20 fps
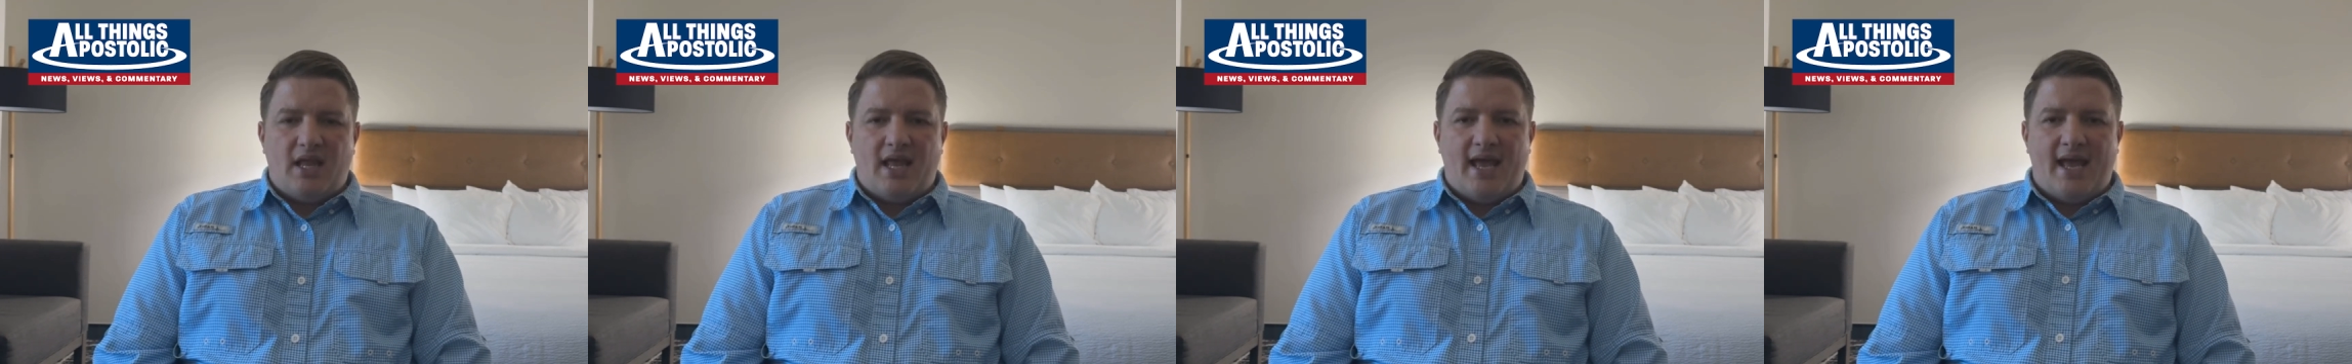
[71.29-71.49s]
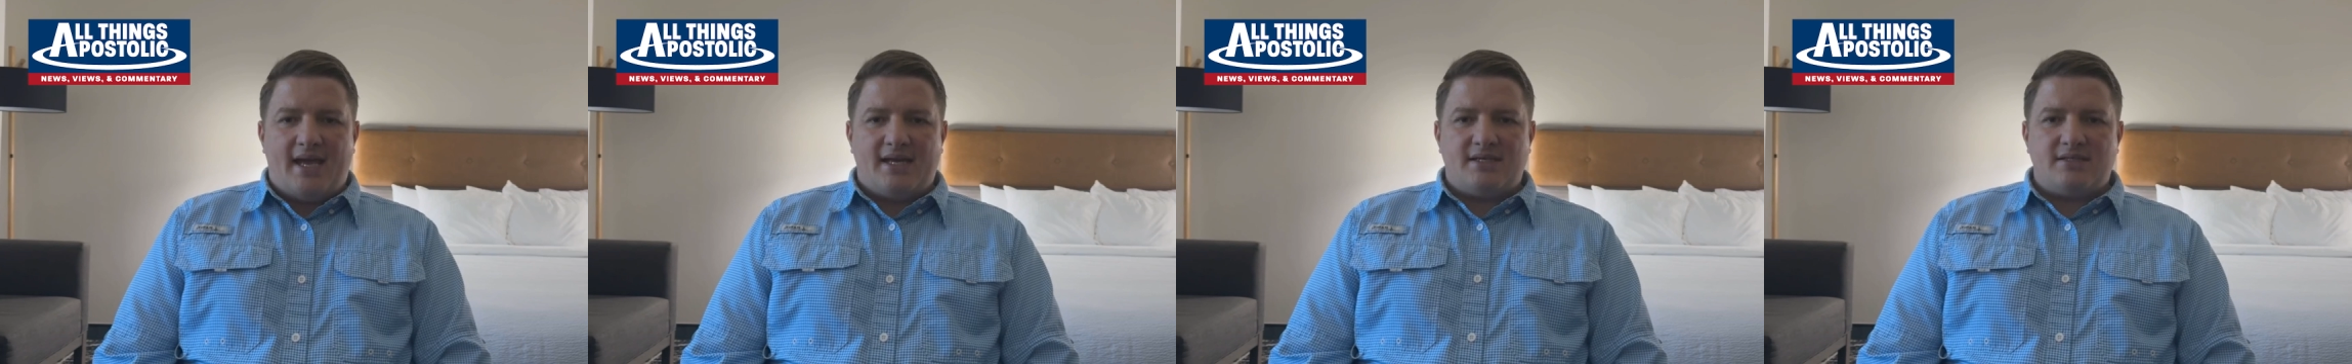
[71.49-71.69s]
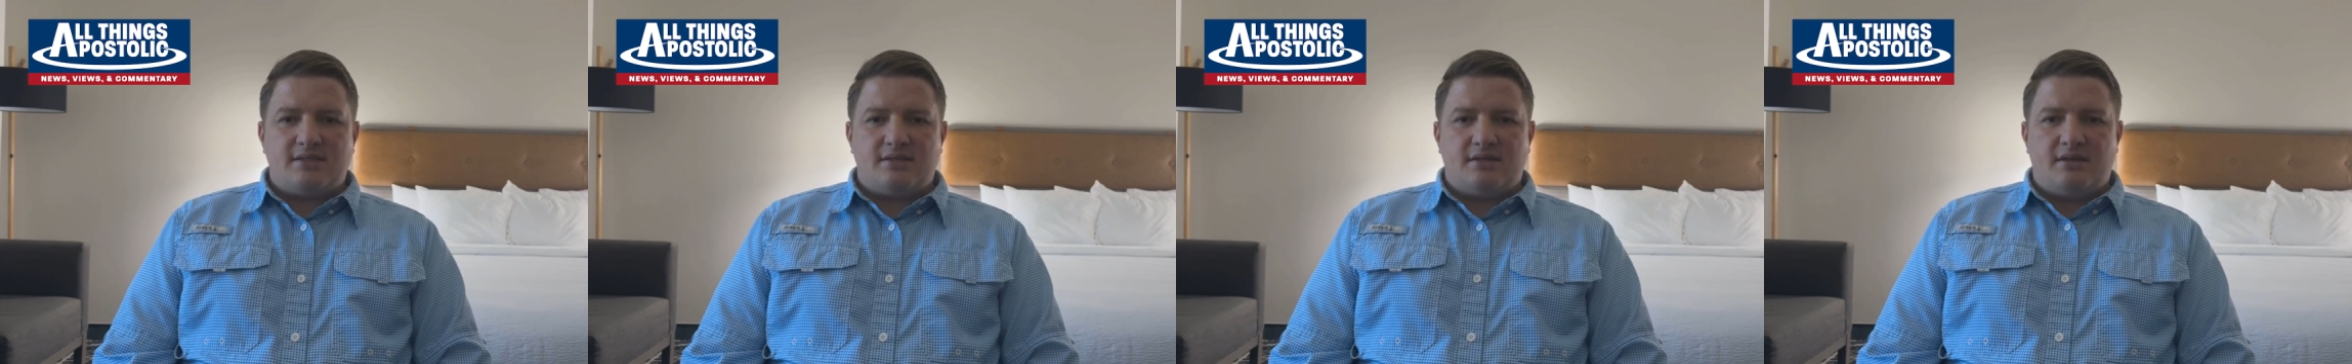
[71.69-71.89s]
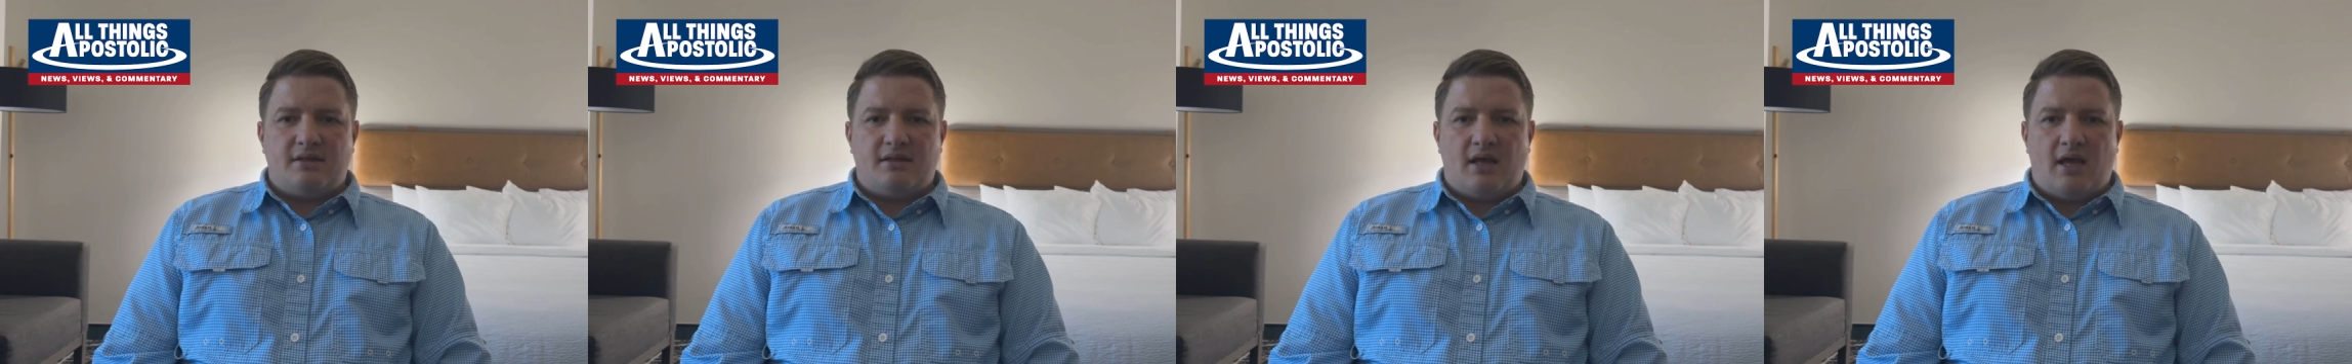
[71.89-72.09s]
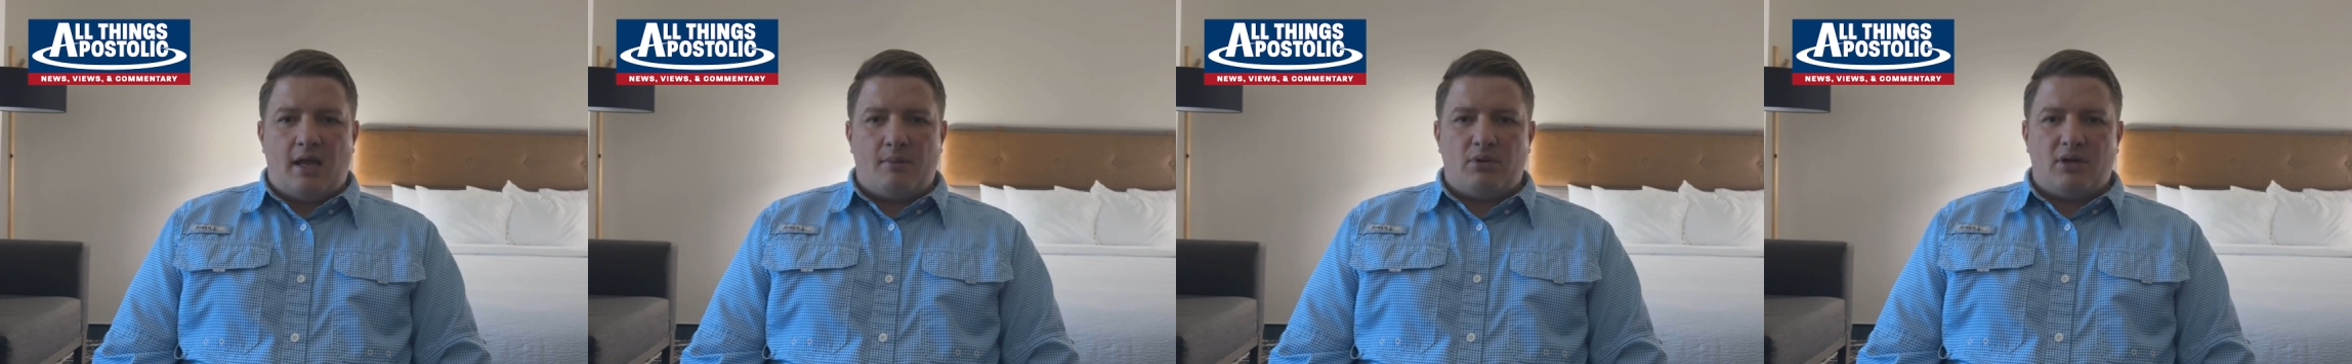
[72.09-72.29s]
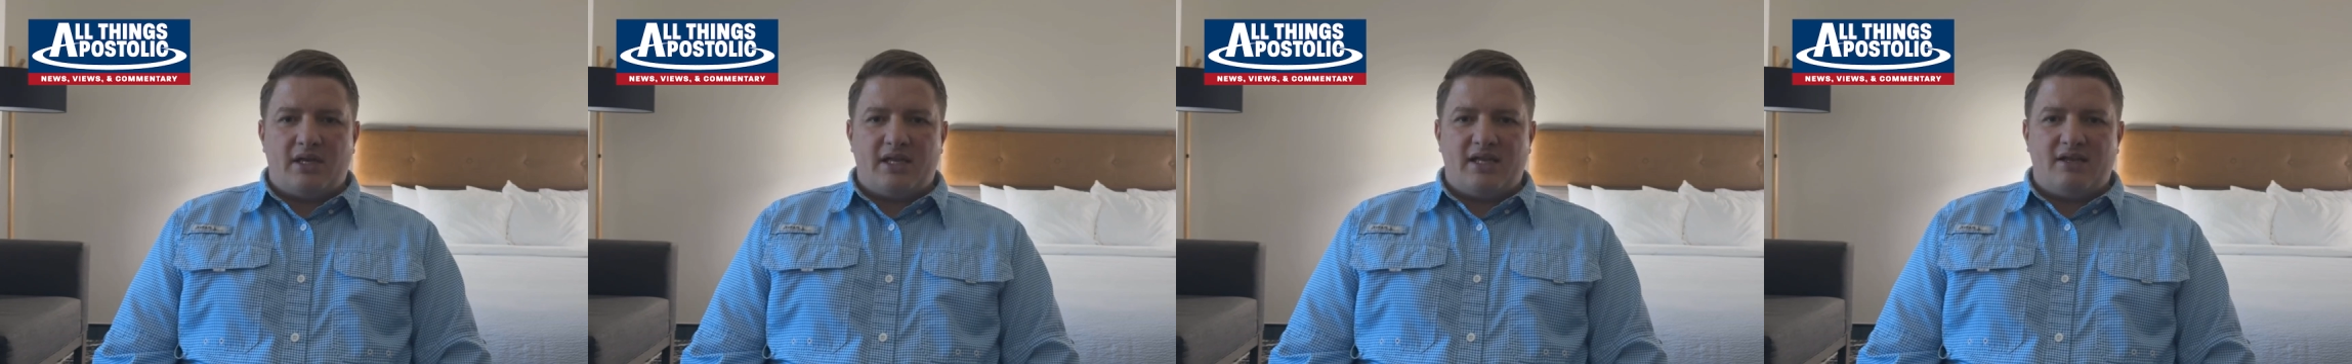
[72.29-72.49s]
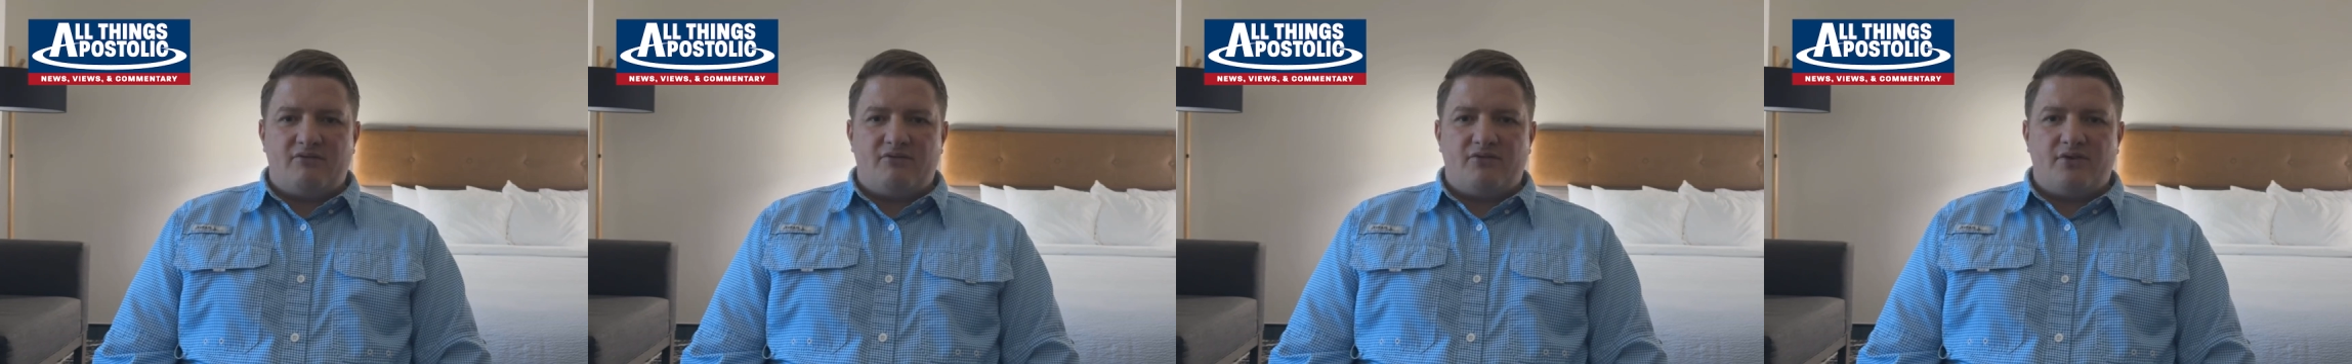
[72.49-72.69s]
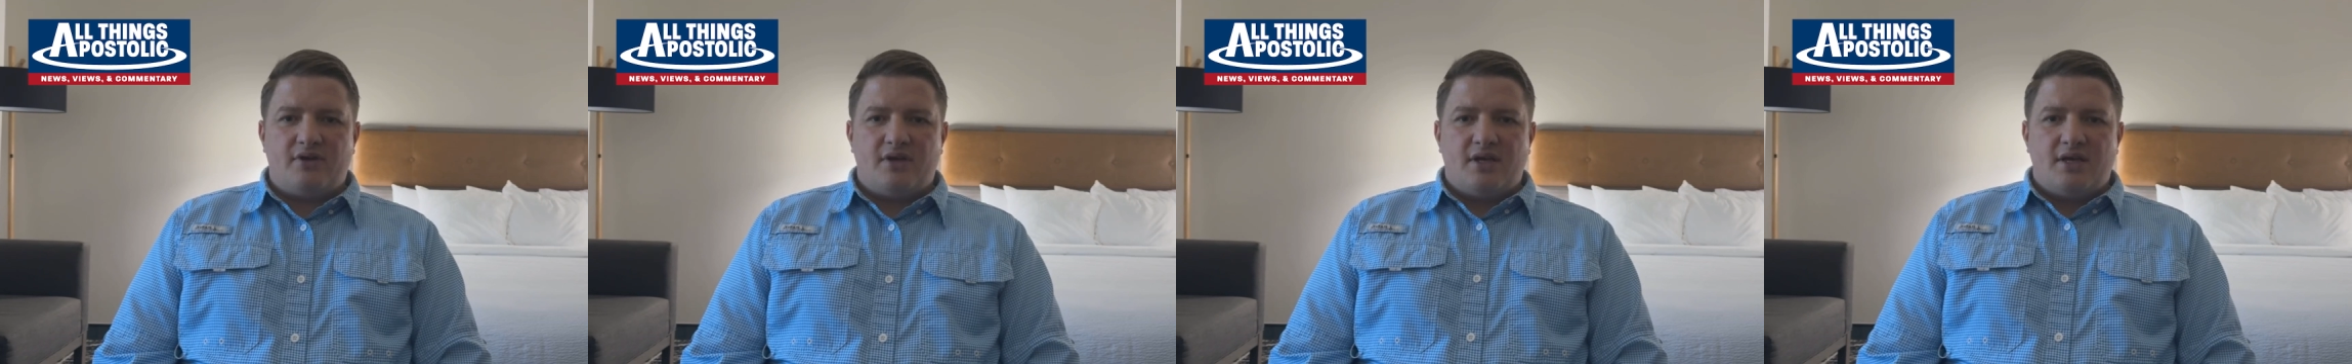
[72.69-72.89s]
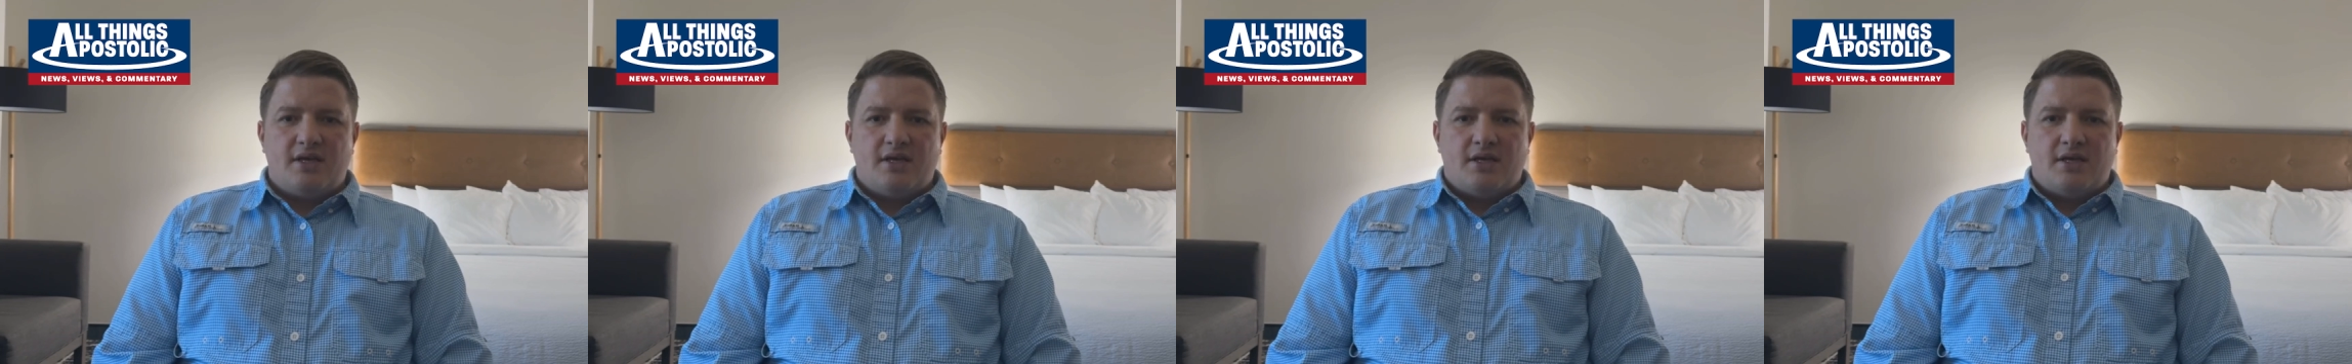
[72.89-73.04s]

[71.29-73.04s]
at, I believe,